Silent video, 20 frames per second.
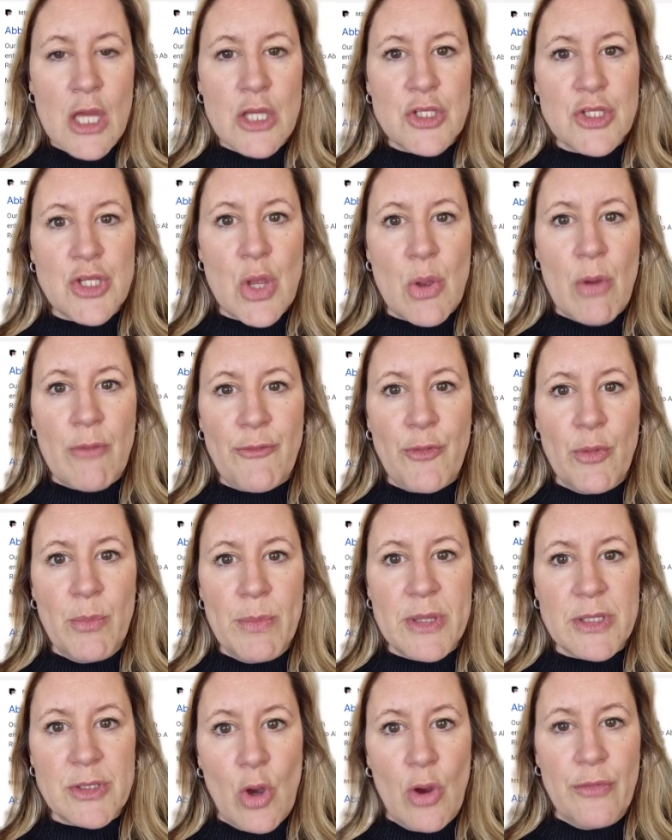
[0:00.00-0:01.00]
So a
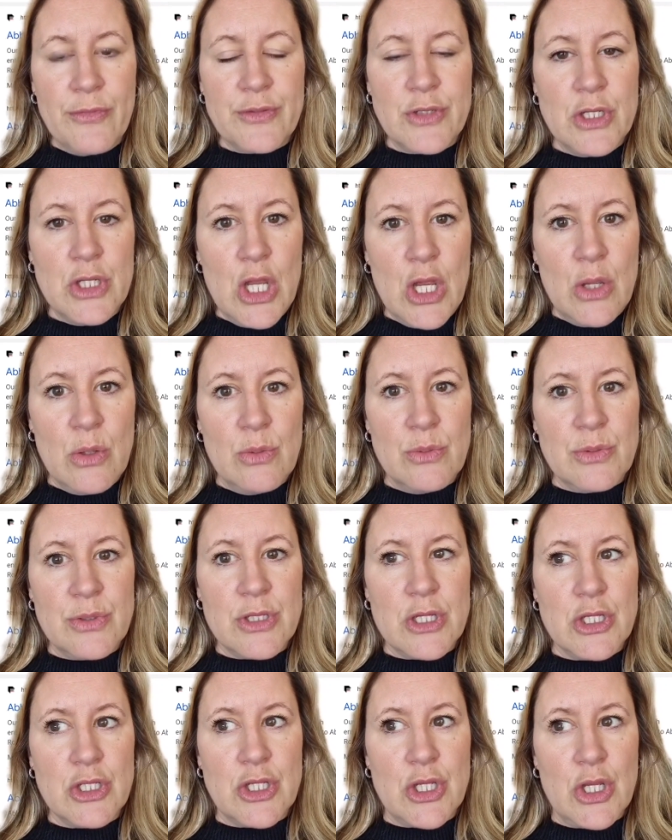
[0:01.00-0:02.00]
form that's often
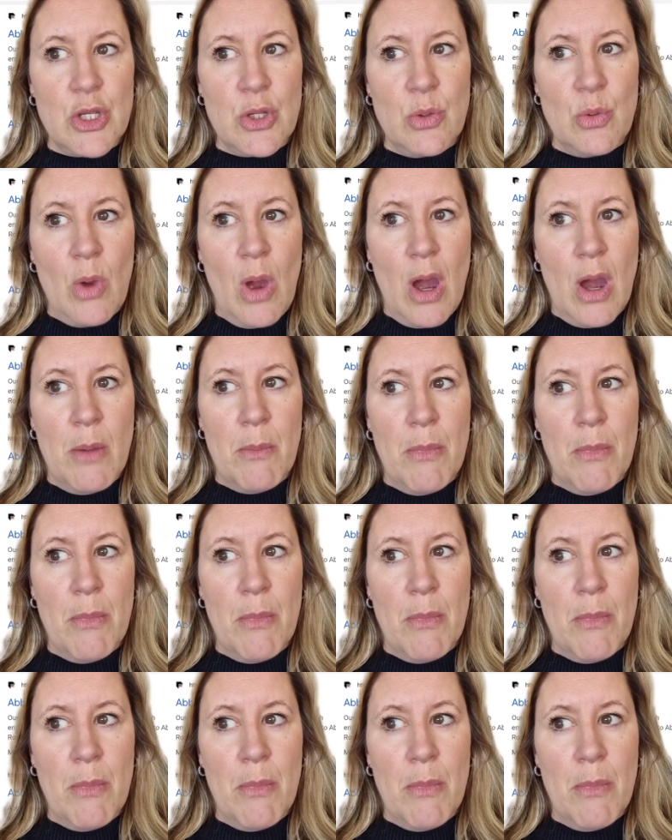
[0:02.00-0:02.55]
used to